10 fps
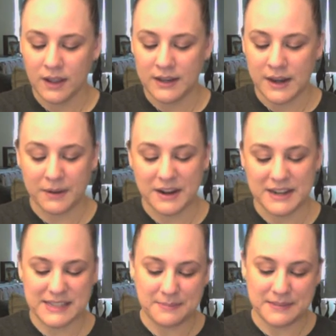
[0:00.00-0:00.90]
Now, we're going
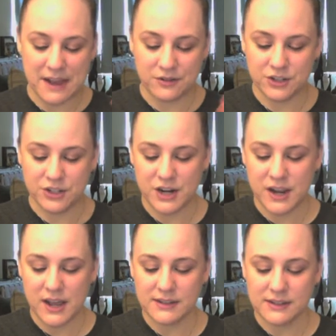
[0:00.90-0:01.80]
to skip down
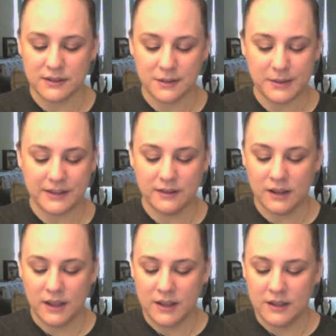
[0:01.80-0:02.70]
just a little bit,
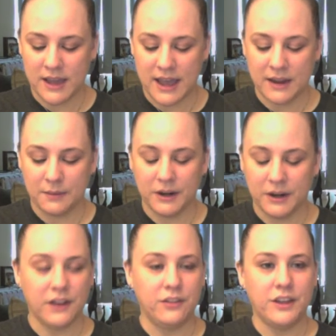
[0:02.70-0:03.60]
okay, and
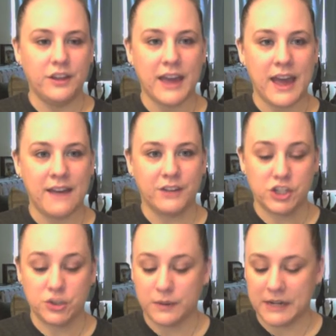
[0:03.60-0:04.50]
we're going to look at
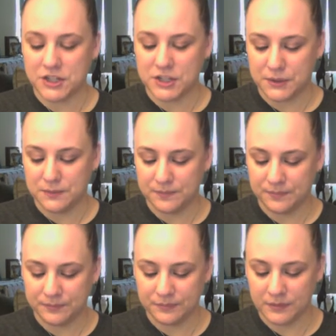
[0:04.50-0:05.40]
verse 22.
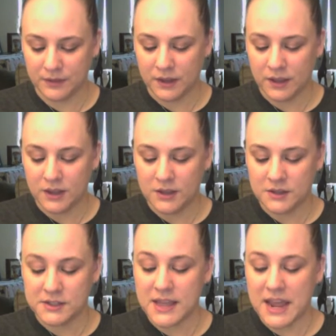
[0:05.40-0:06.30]

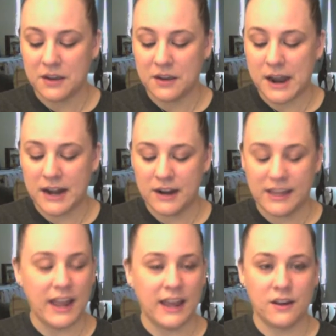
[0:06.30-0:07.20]
So they inquired
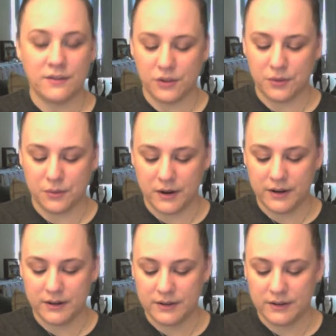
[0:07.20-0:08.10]
again of the
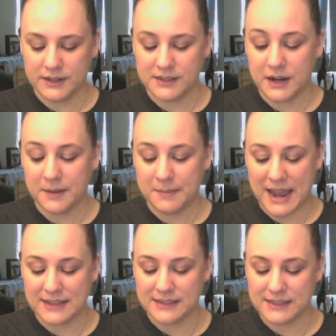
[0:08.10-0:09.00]
Lord, is there a
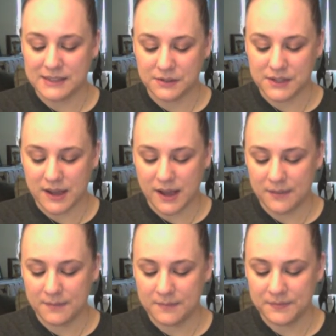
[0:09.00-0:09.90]
man still to
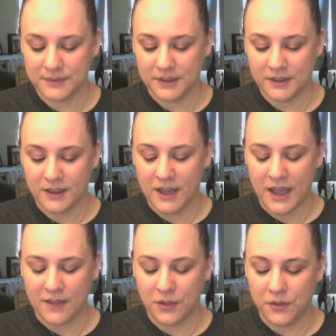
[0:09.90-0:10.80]
come?
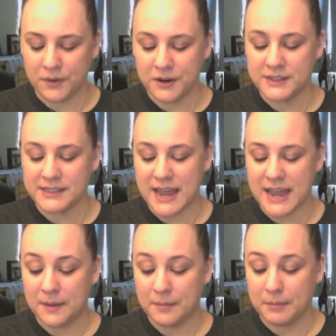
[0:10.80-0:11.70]
And the Lord
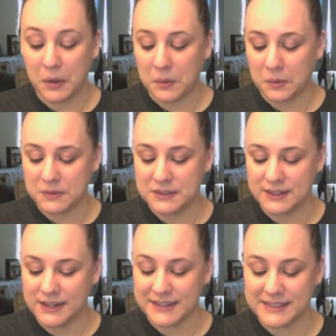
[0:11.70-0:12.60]
said, behold,
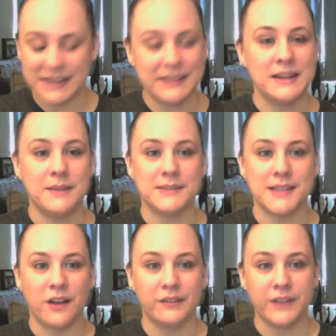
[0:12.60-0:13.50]
he has hidden
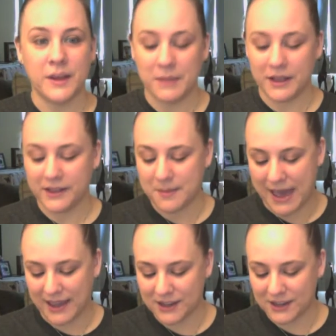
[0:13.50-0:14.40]
himself among the
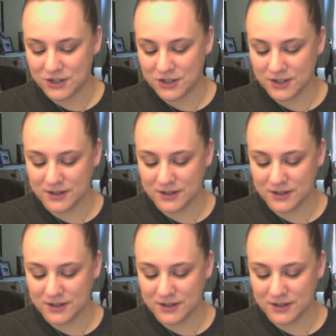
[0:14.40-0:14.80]
baggage.